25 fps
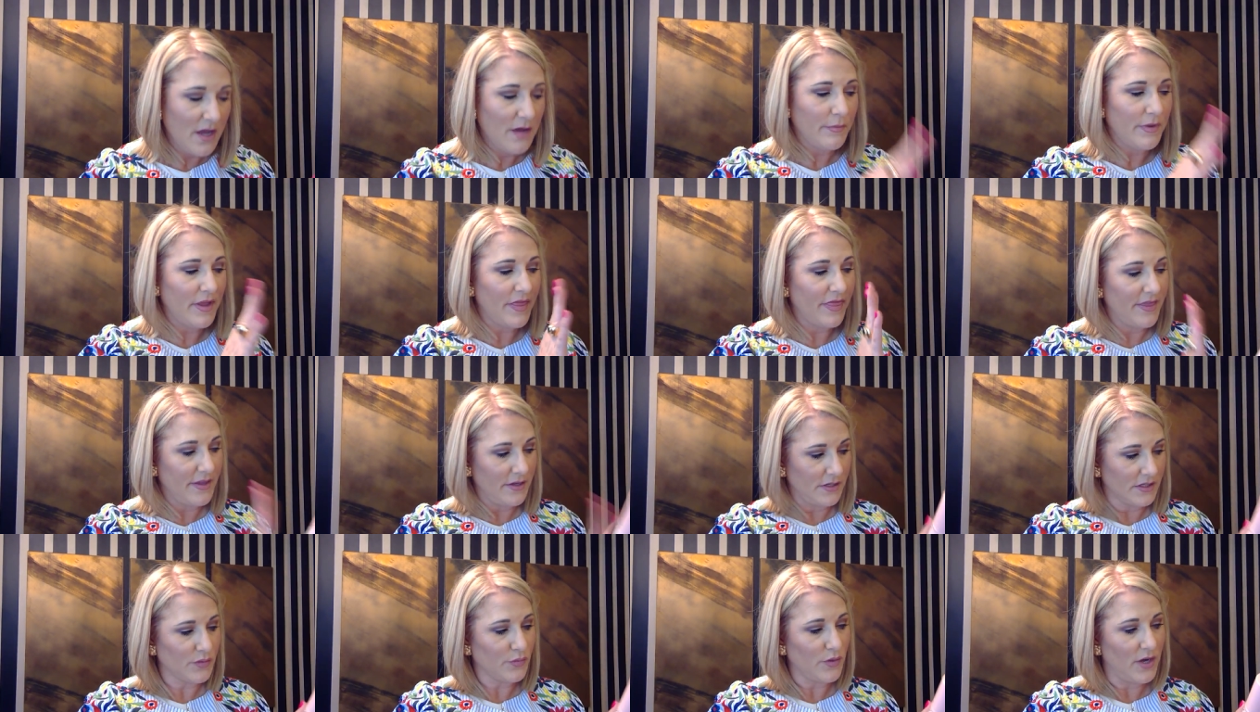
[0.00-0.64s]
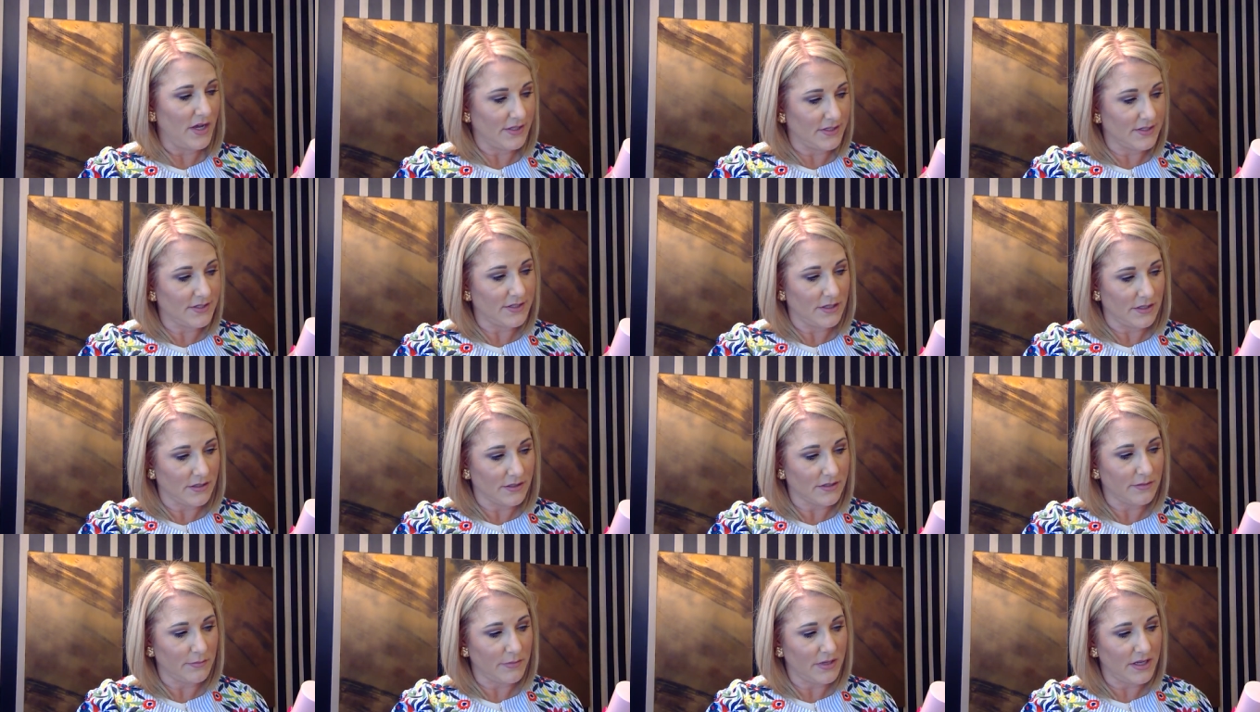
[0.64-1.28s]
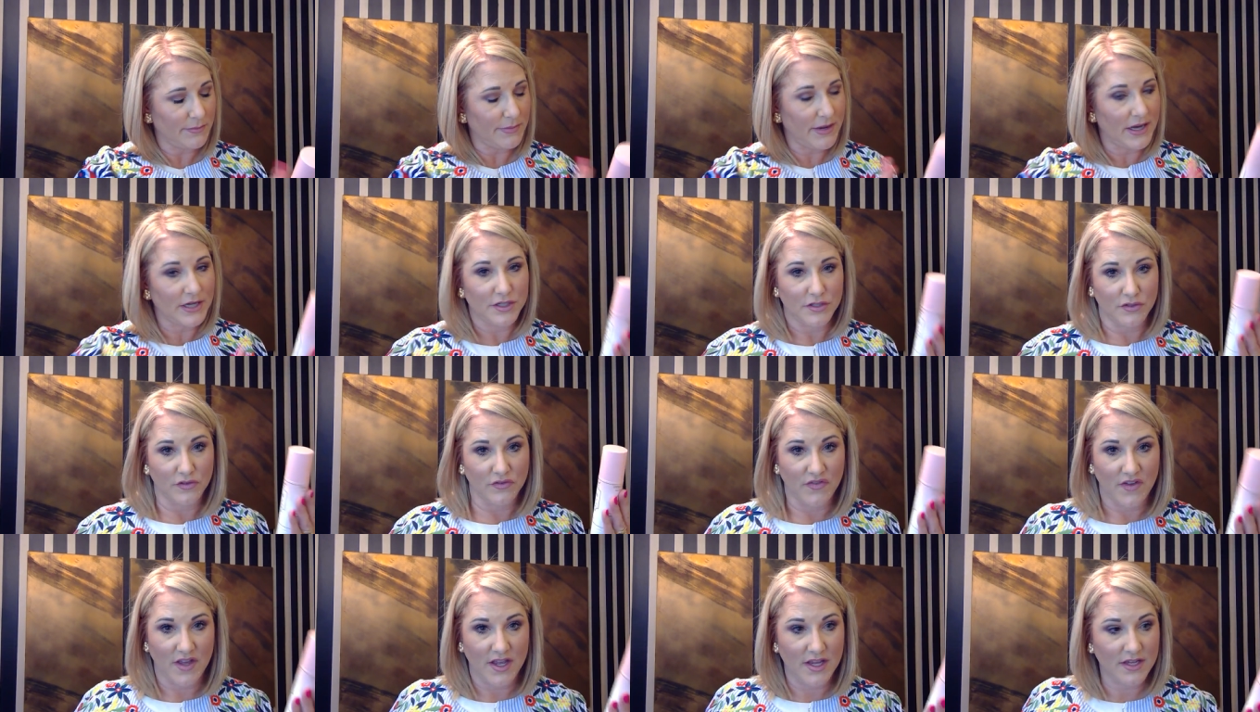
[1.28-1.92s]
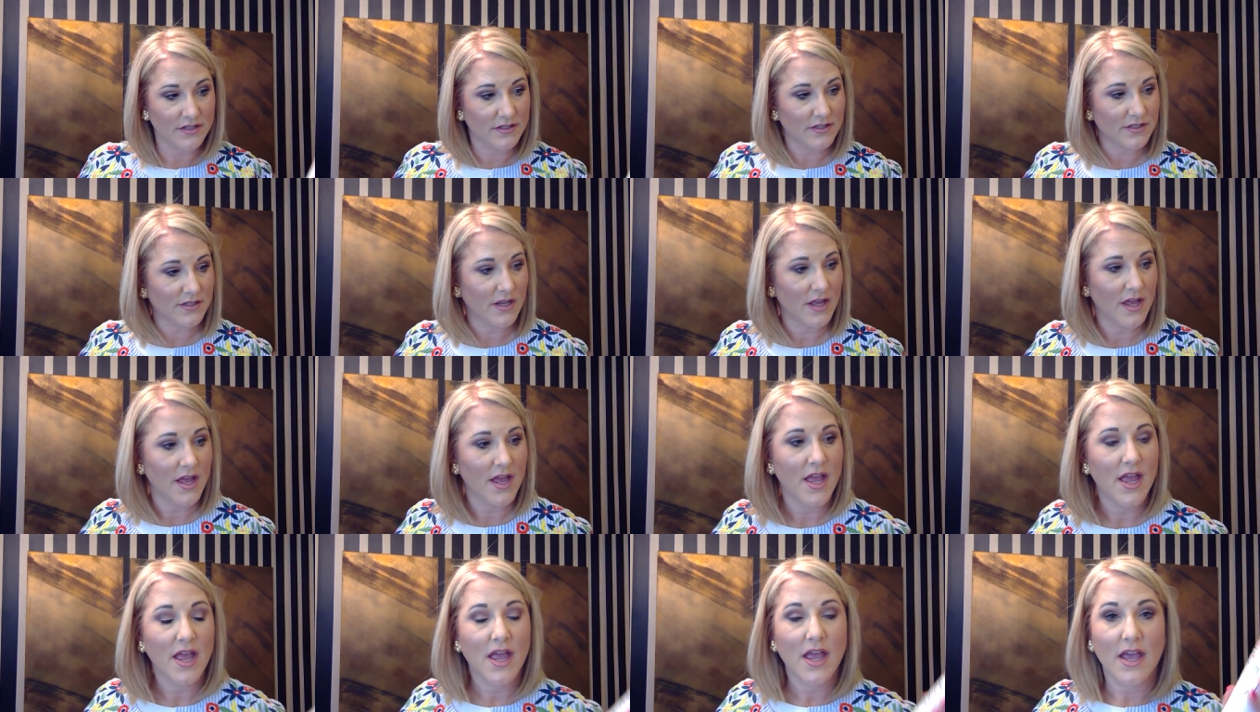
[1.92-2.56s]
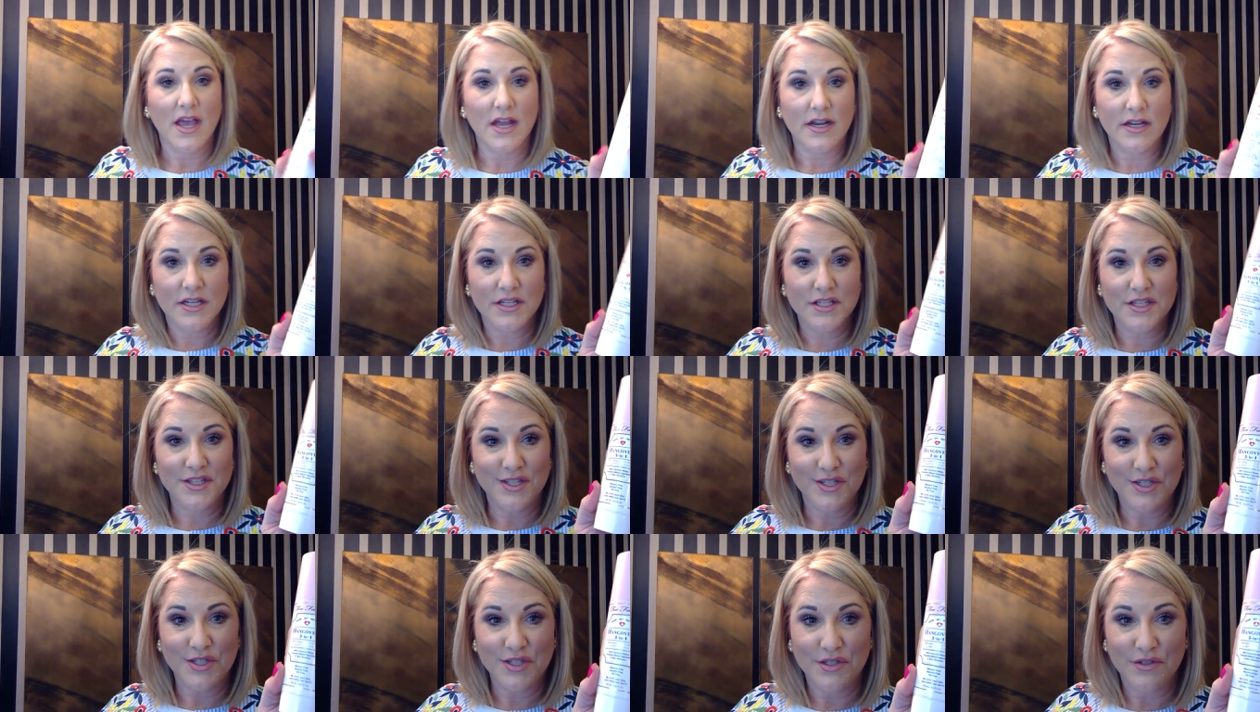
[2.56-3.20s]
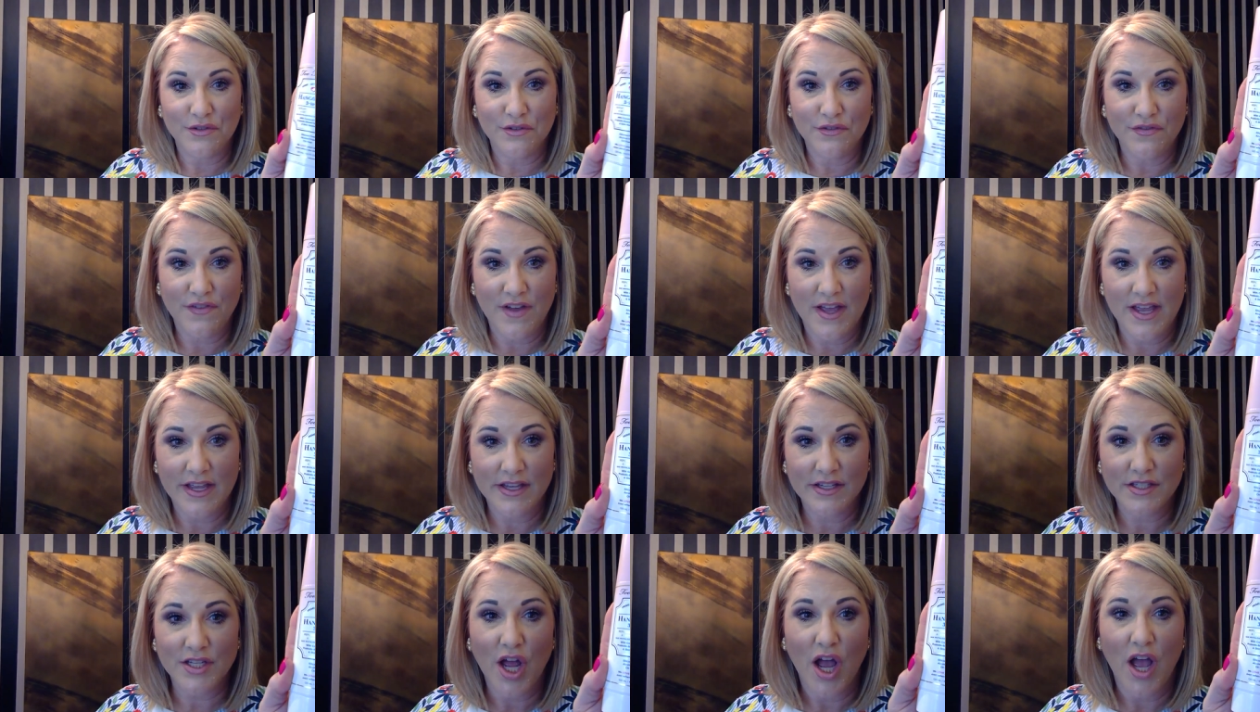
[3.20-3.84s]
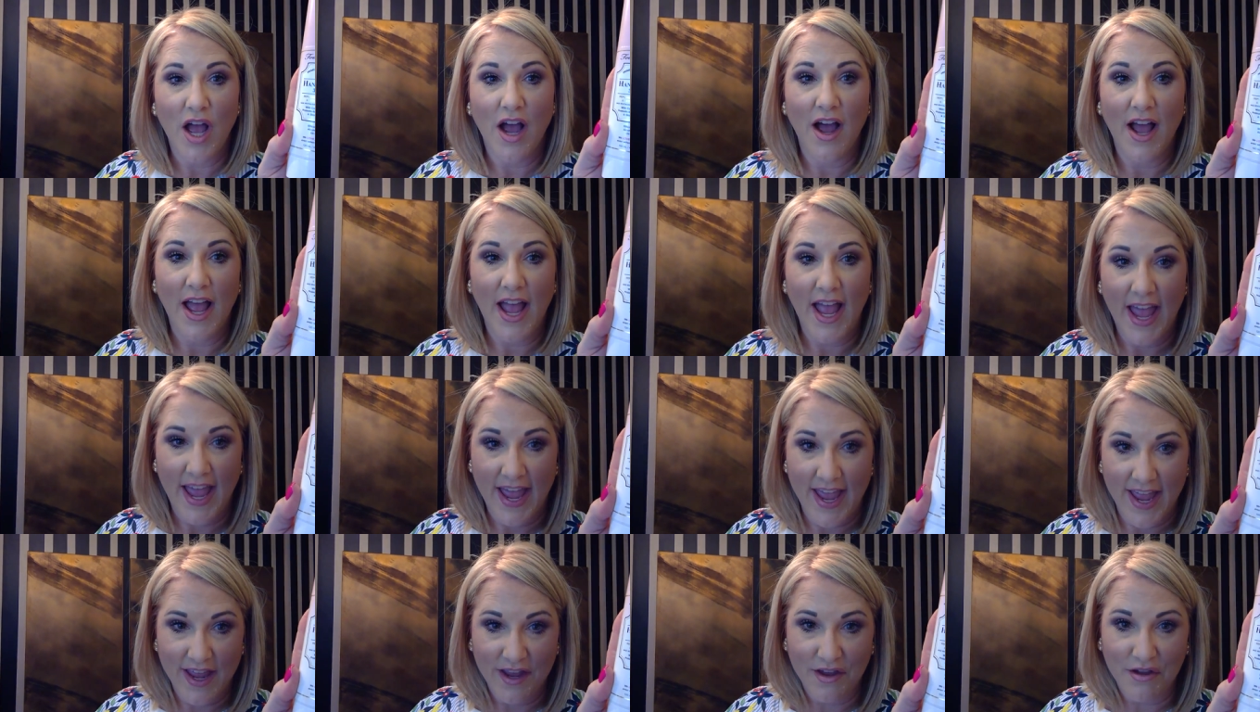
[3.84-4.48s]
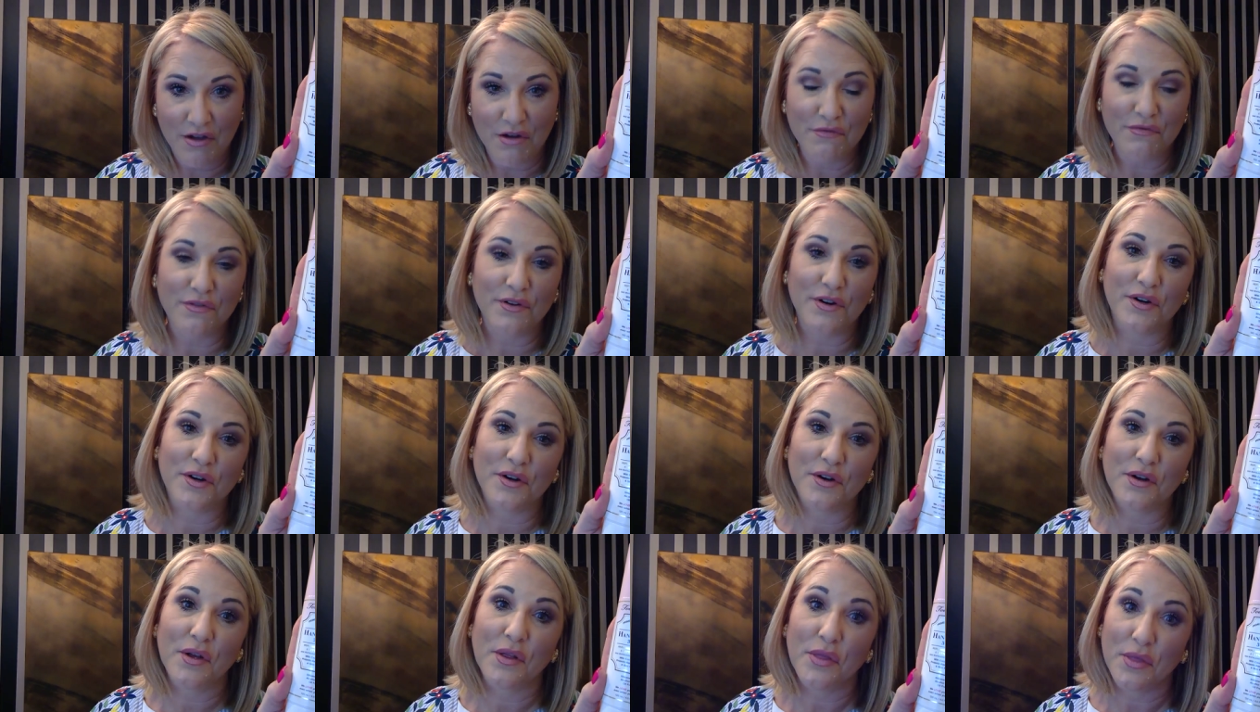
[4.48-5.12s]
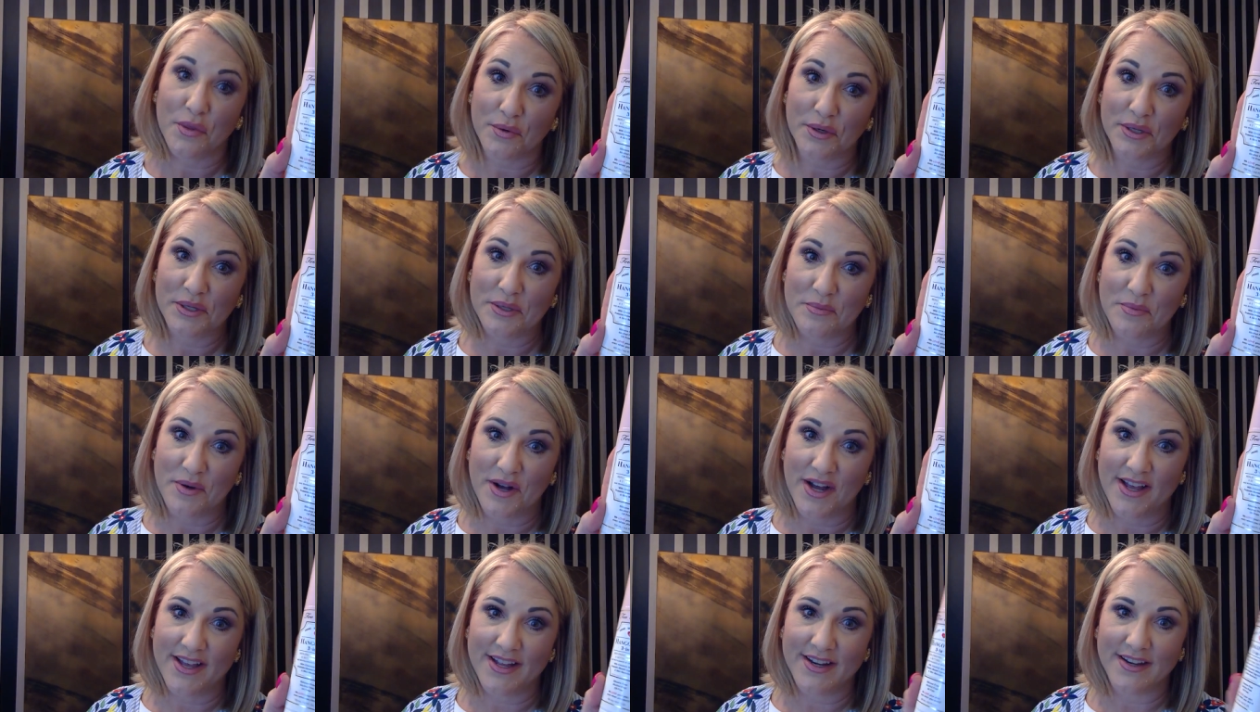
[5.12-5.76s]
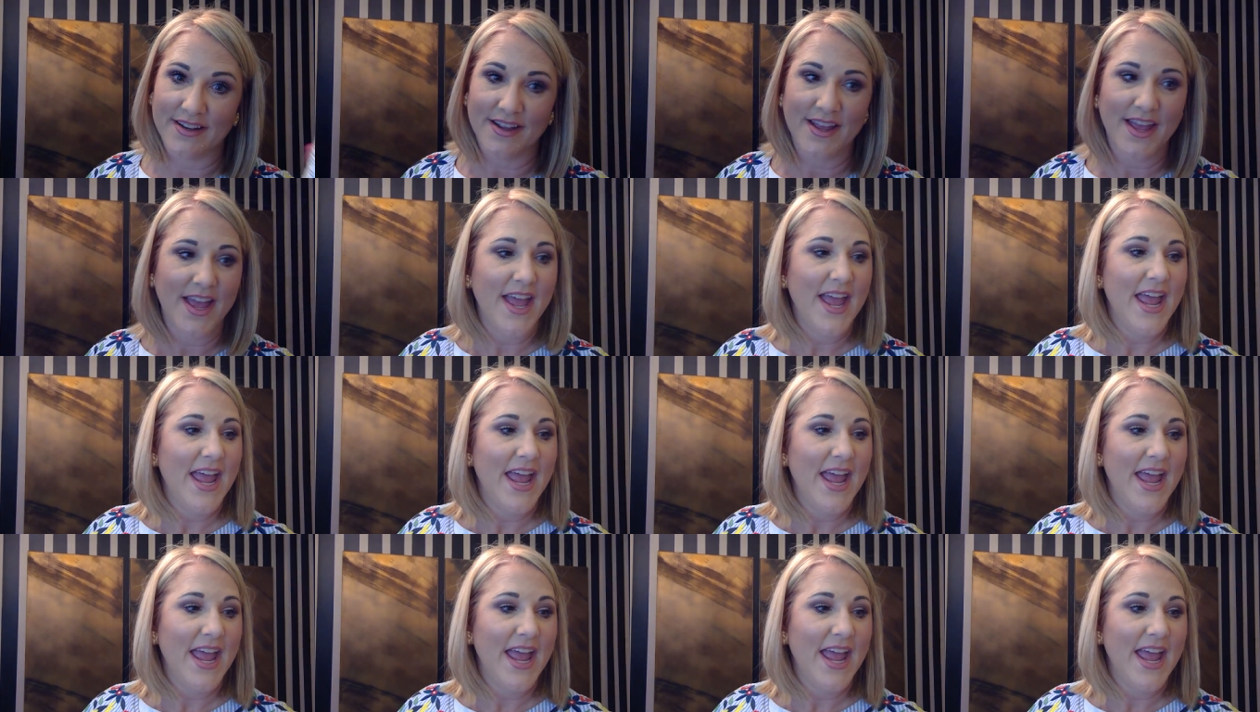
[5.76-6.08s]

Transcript: but this was sent to me by Too Faced, and it's the Too Faced Hangover three in one.